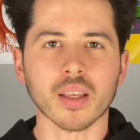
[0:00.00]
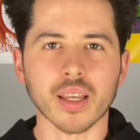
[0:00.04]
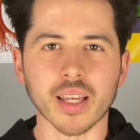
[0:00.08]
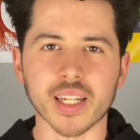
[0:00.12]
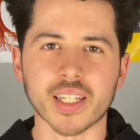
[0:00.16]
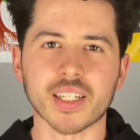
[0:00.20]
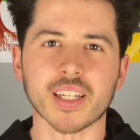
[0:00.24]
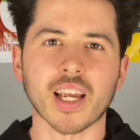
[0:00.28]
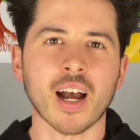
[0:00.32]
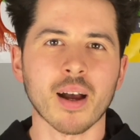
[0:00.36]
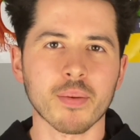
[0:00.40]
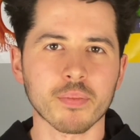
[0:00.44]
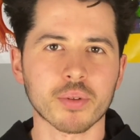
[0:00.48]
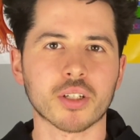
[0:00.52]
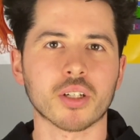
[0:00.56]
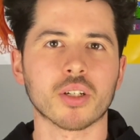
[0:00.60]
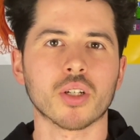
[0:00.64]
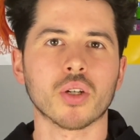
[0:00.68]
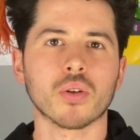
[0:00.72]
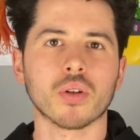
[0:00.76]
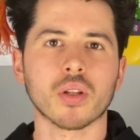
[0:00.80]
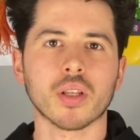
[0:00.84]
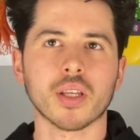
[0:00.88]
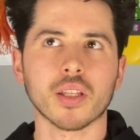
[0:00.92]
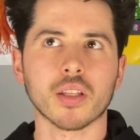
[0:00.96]
It's
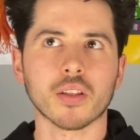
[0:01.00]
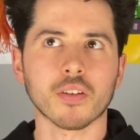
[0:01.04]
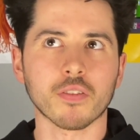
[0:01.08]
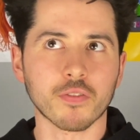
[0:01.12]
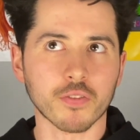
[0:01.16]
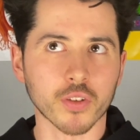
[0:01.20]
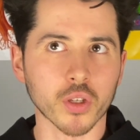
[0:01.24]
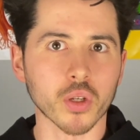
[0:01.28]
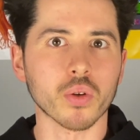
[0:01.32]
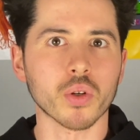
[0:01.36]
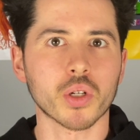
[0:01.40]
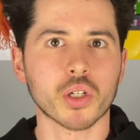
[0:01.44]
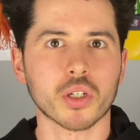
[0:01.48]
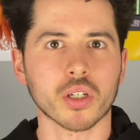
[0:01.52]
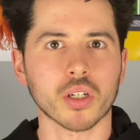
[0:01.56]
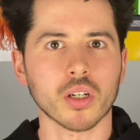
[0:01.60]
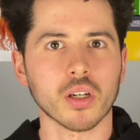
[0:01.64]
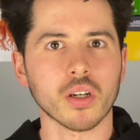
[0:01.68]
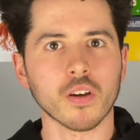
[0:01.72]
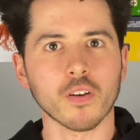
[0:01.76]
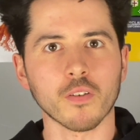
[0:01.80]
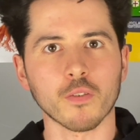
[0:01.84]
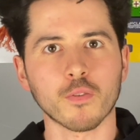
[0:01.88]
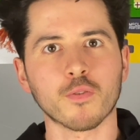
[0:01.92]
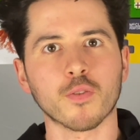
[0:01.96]
absolutely the future
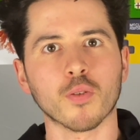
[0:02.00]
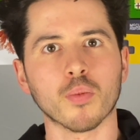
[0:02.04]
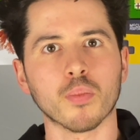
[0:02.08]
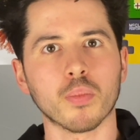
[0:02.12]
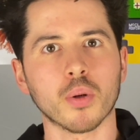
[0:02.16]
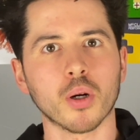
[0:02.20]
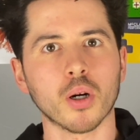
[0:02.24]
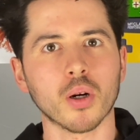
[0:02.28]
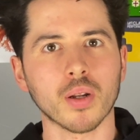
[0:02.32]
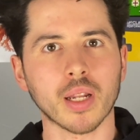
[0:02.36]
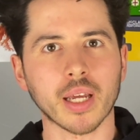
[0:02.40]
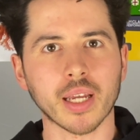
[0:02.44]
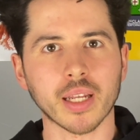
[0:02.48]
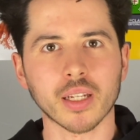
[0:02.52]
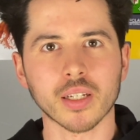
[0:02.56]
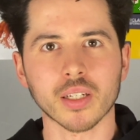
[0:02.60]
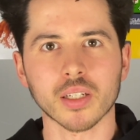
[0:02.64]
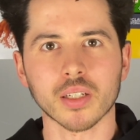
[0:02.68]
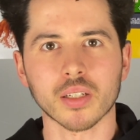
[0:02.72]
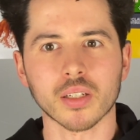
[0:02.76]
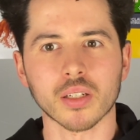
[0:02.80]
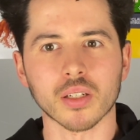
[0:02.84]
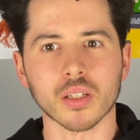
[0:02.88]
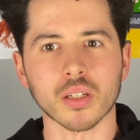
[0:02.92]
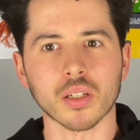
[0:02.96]
of football. Like,
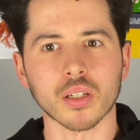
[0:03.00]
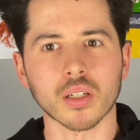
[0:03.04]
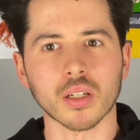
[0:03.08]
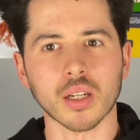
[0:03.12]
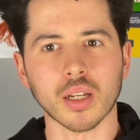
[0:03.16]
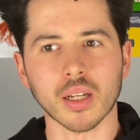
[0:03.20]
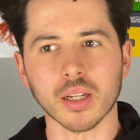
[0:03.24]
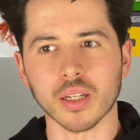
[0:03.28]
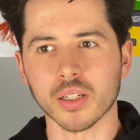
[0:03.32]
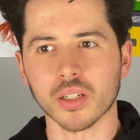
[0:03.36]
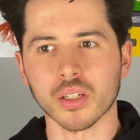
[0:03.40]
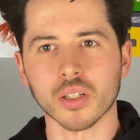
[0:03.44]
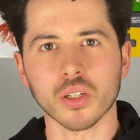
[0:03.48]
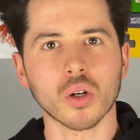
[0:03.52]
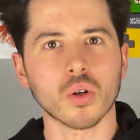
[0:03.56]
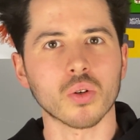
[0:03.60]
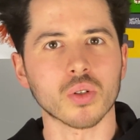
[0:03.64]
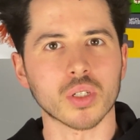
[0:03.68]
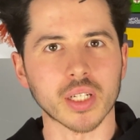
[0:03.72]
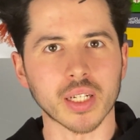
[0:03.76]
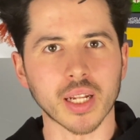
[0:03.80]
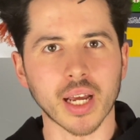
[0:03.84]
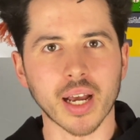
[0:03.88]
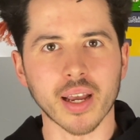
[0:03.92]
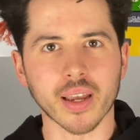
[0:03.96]
there's no
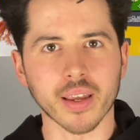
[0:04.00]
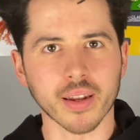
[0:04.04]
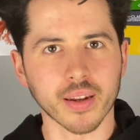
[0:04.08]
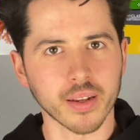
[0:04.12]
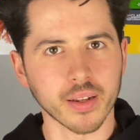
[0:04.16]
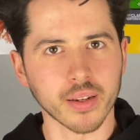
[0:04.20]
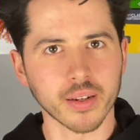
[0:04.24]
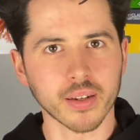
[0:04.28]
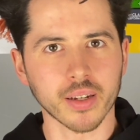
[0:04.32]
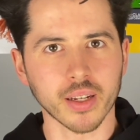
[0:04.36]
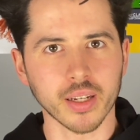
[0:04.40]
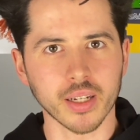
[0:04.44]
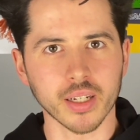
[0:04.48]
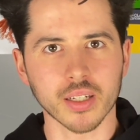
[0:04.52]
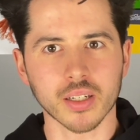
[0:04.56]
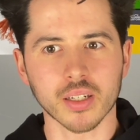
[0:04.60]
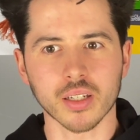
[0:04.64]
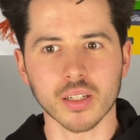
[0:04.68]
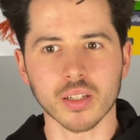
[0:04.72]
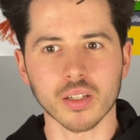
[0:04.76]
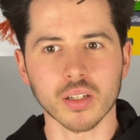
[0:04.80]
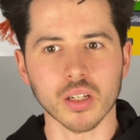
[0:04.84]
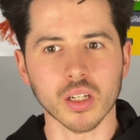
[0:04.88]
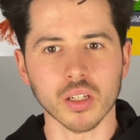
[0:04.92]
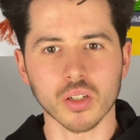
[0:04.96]
denying it. It's
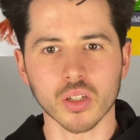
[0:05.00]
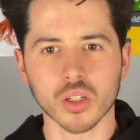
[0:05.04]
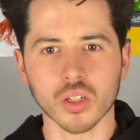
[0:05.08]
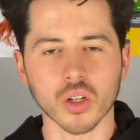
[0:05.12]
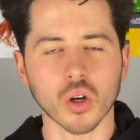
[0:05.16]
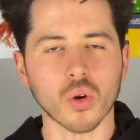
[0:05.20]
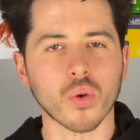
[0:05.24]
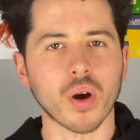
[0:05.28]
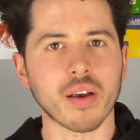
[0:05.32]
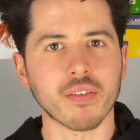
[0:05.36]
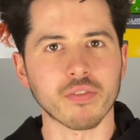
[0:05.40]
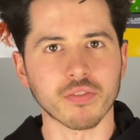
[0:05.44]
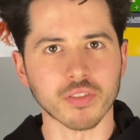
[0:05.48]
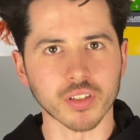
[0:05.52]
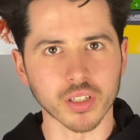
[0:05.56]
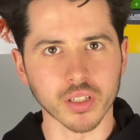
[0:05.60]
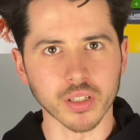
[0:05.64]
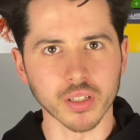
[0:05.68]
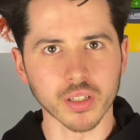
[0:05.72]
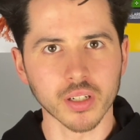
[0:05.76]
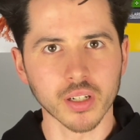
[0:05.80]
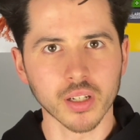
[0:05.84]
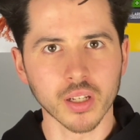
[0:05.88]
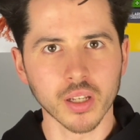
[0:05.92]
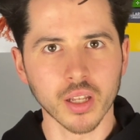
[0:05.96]
it's so evident,
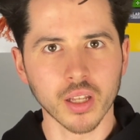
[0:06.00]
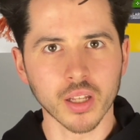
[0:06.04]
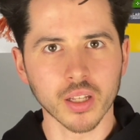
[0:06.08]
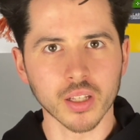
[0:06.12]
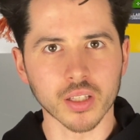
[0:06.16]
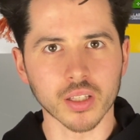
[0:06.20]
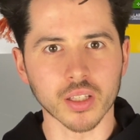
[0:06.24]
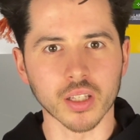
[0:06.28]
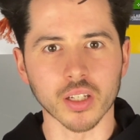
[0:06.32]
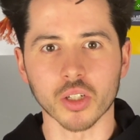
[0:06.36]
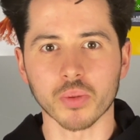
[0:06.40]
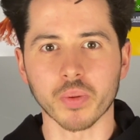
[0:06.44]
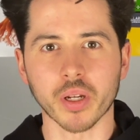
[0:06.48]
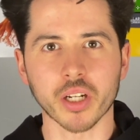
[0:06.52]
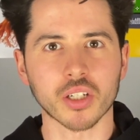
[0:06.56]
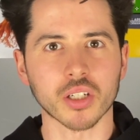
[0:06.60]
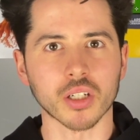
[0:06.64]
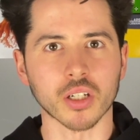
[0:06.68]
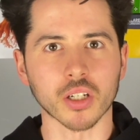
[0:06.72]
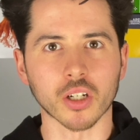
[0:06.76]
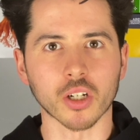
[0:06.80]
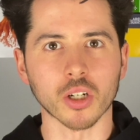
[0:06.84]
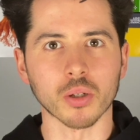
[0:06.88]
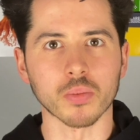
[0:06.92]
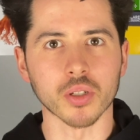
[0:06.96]
especially the
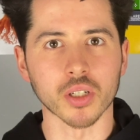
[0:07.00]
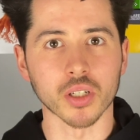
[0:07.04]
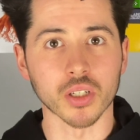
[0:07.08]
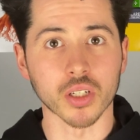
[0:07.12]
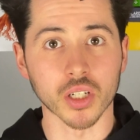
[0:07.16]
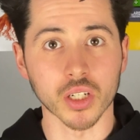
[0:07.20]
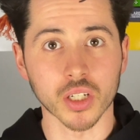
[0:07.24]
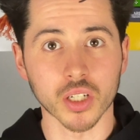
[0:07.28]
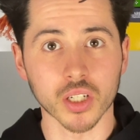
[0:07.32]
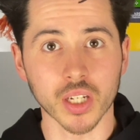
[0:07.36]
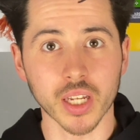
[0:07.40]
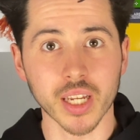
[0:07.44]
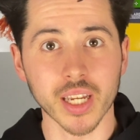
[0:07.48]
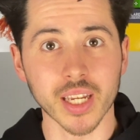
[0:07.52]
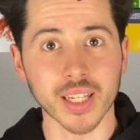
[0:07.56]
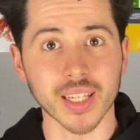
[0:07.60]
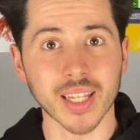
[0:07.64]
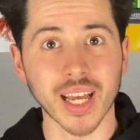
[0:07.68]
clubs that succeed.